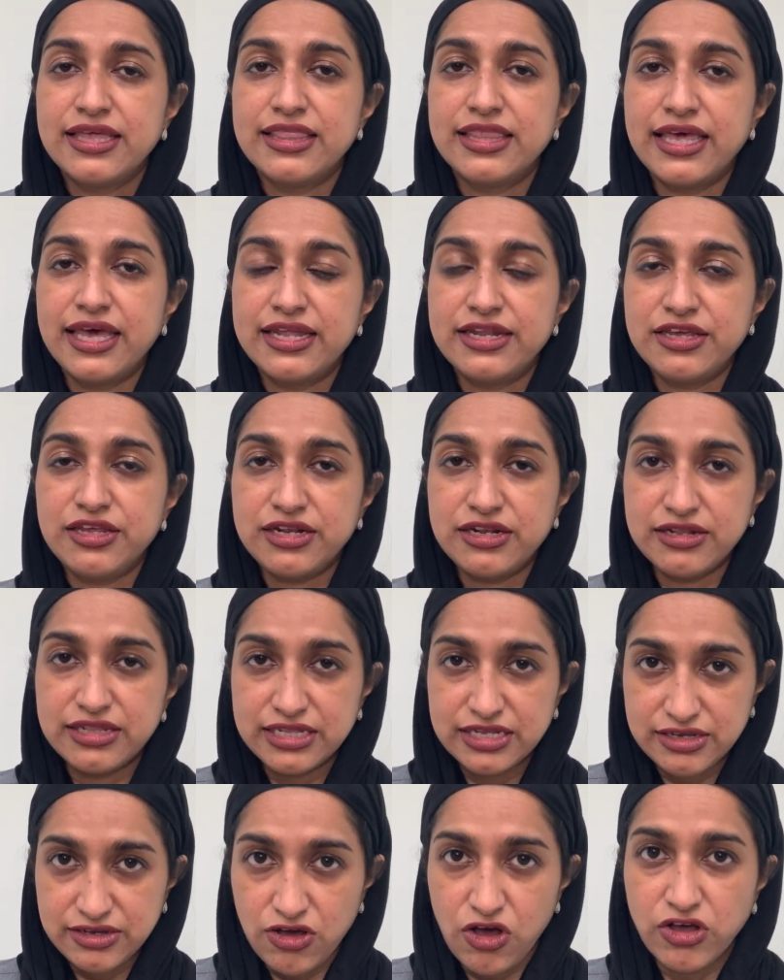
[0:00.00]
that it
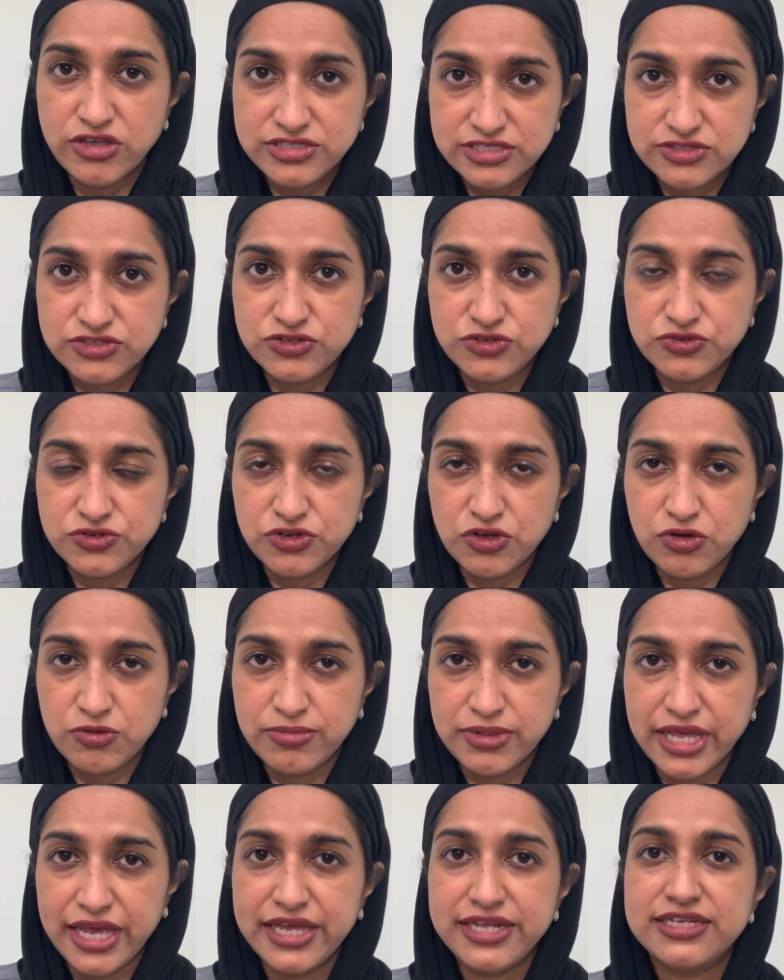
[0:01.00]
causes you to go
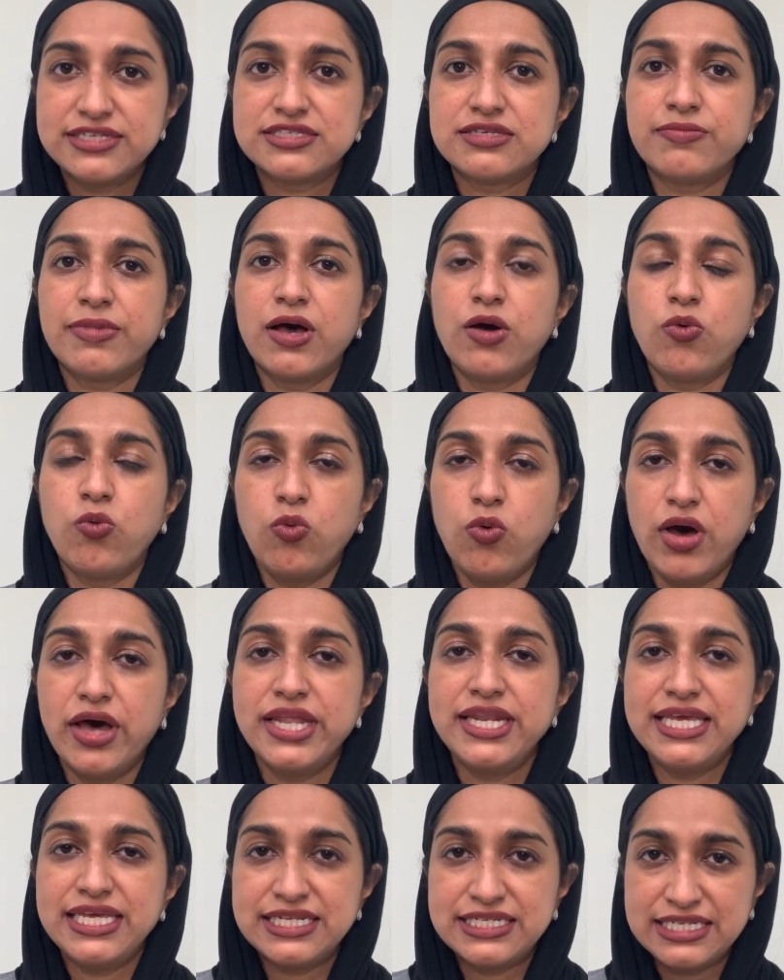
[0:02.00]
blind is about
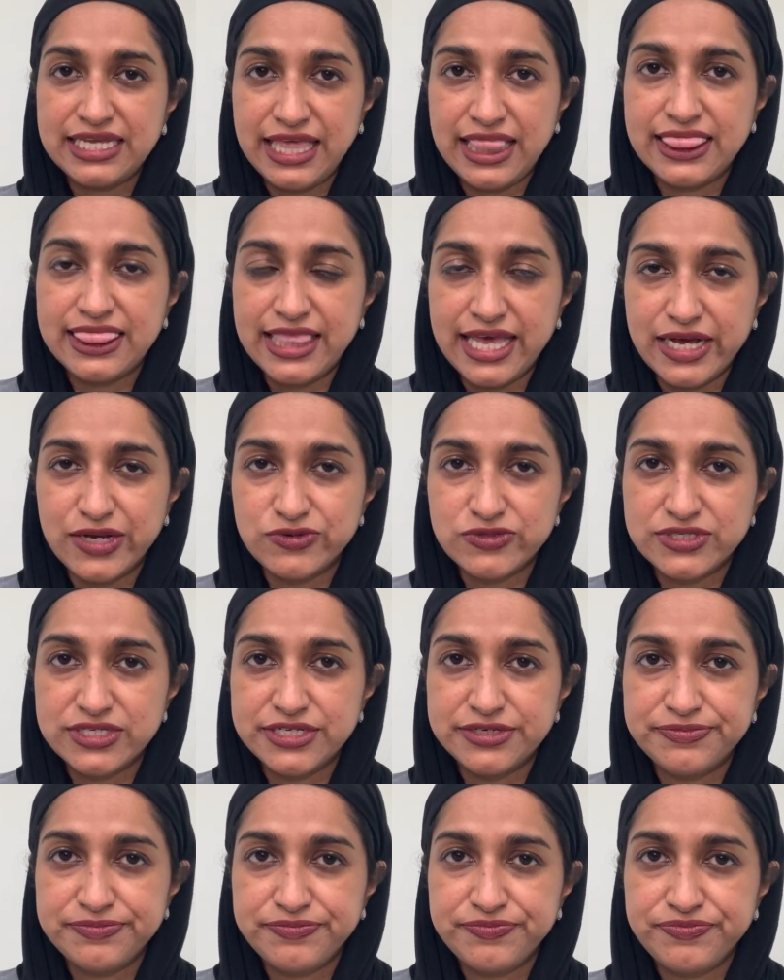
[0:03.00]
1 in
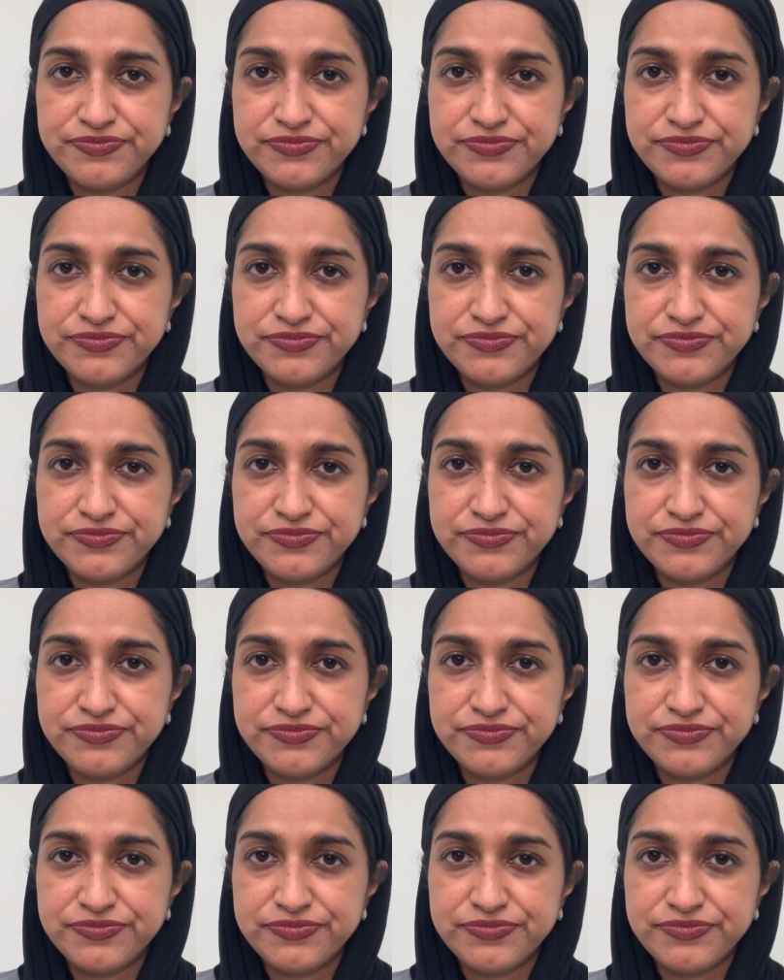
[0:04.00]
10,000.